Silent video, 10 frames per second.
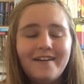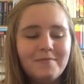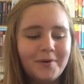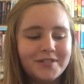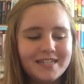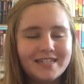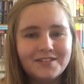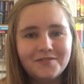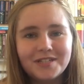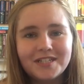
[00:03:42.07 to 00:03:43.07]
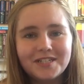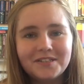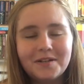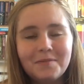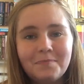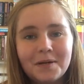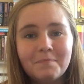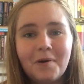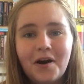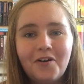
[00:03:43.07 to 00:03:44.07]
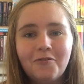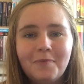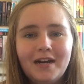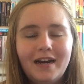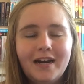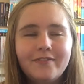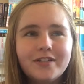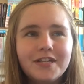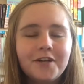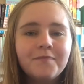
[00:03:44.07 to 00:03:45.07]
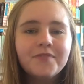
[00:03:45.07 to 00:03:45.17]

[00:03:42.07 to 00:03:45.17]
Harry Potter is obviously still a big part of my life. So